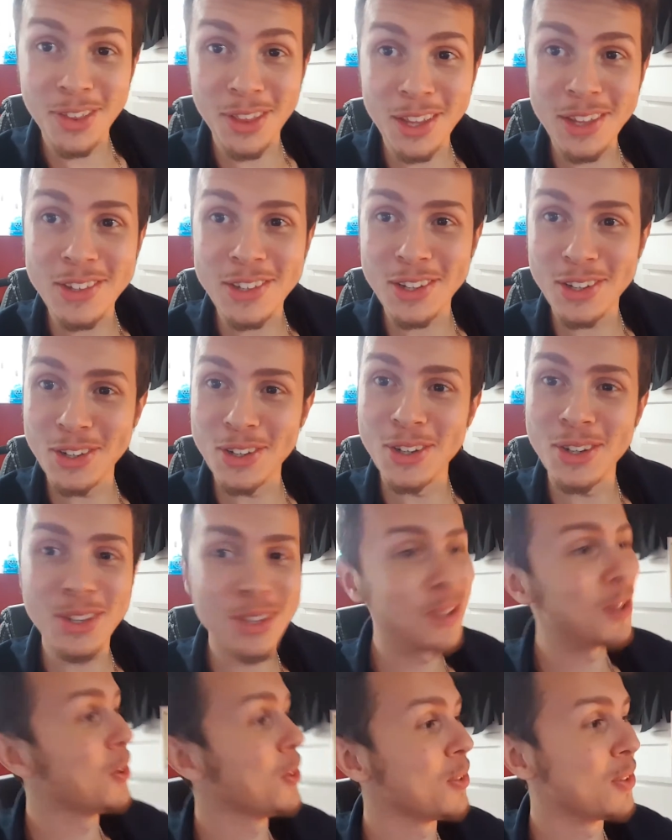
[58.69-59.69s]
That's a good
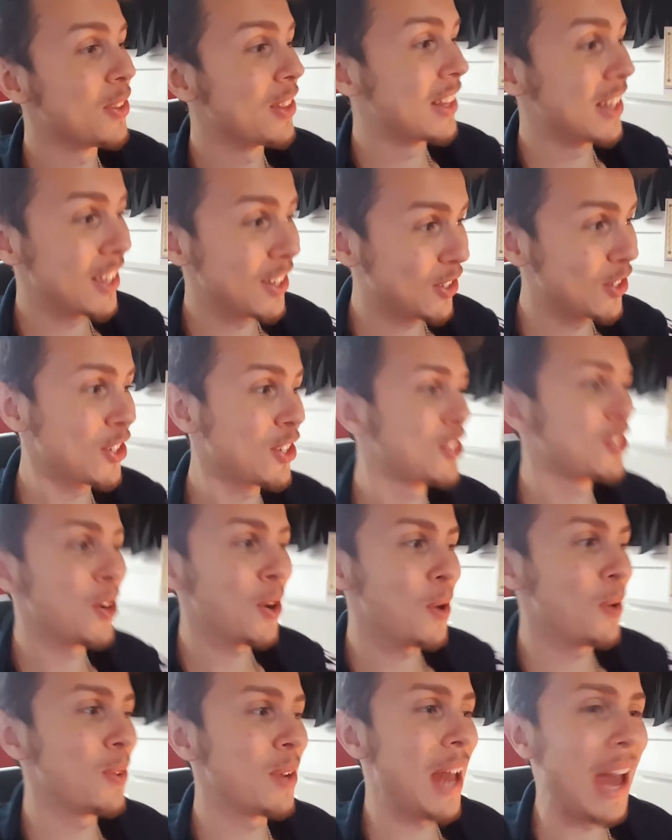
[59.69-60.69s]
call. Good
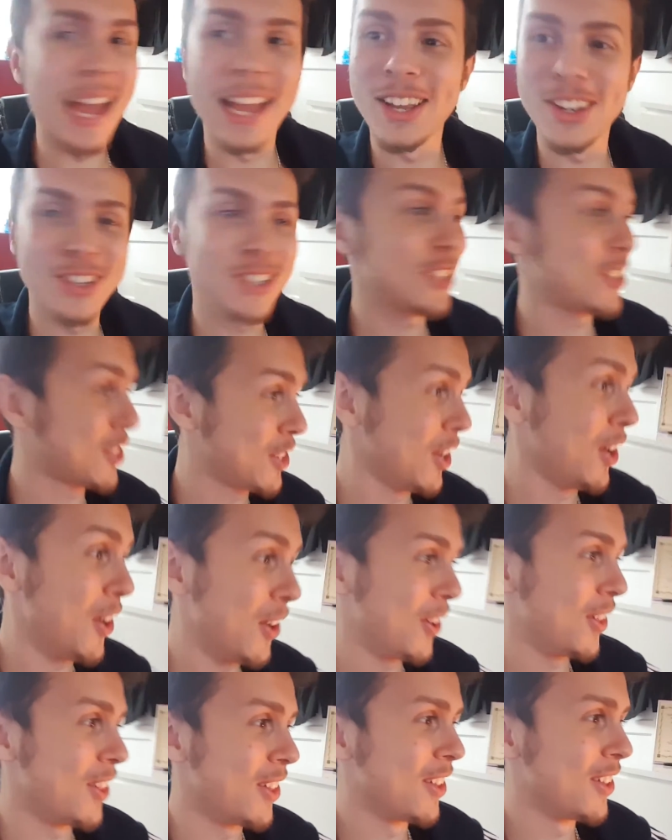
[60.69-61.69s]
call, Nate. Good
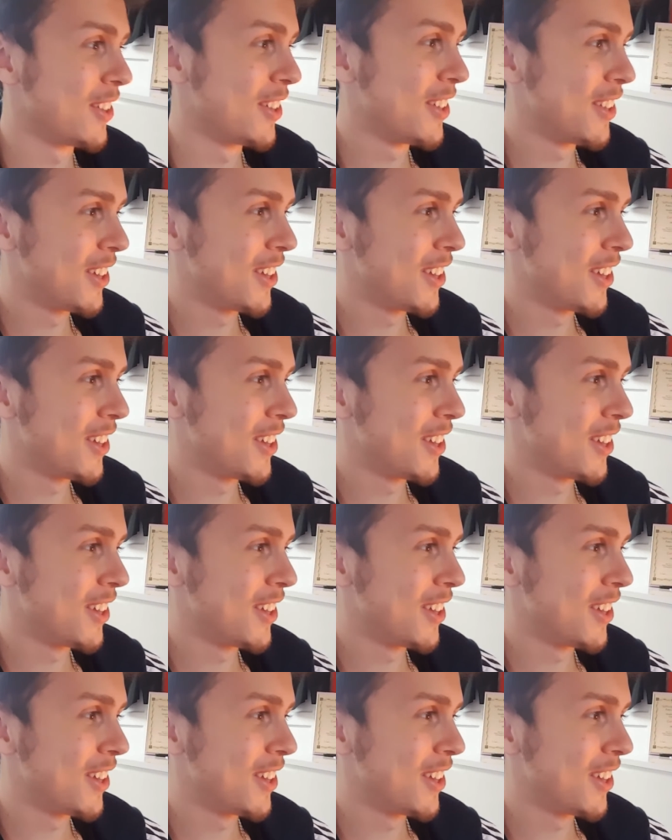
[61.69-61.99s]
call.